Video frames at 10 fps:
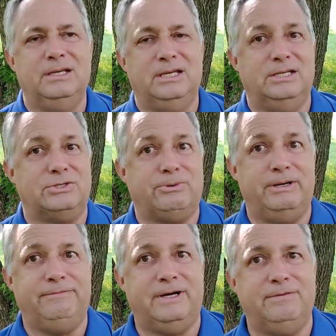in
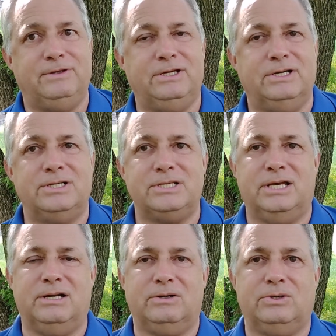25 years.
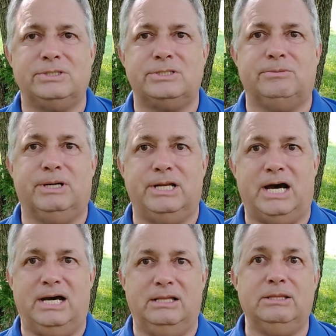And of course
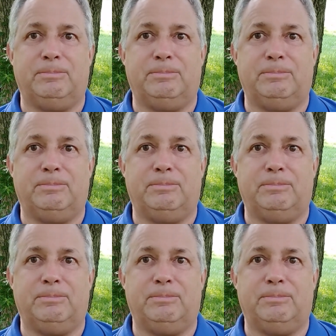the